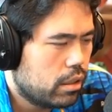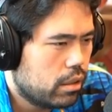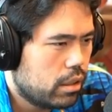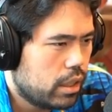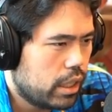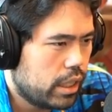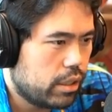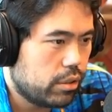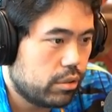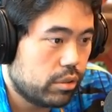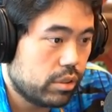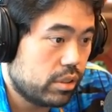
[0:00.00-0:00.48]

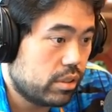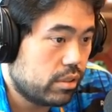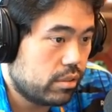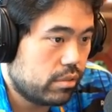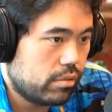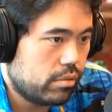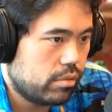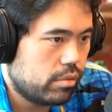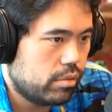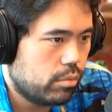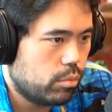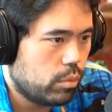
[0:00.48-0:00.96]
I don't know
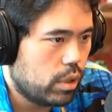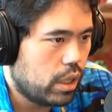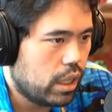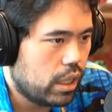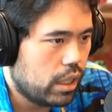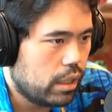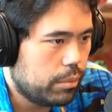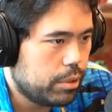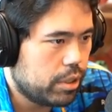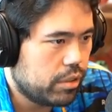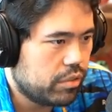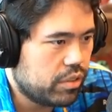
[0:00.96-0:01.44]
this well
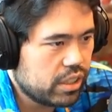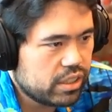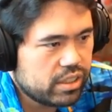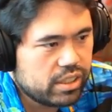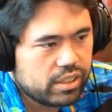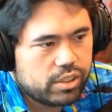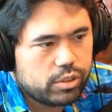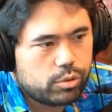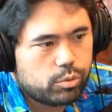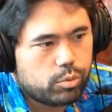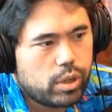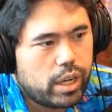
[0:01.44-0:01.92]
I mean if this
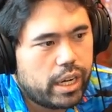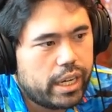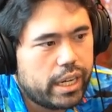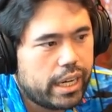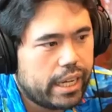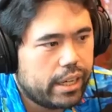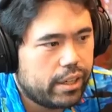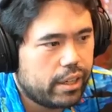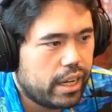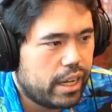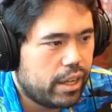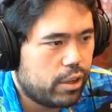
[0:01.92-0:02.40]
isn't right I
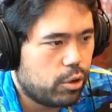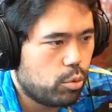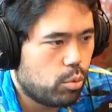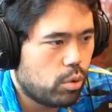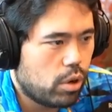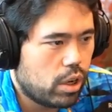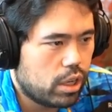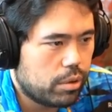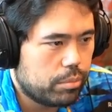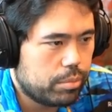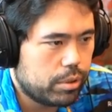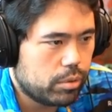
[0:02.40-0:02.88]
don't, I don't
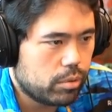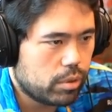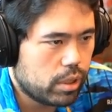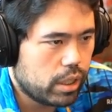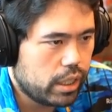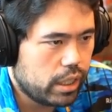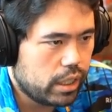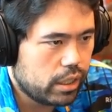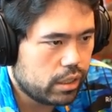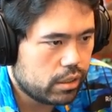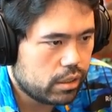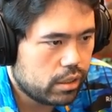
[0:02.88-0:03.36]
want to be
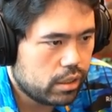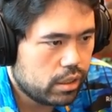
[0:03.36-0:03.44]
right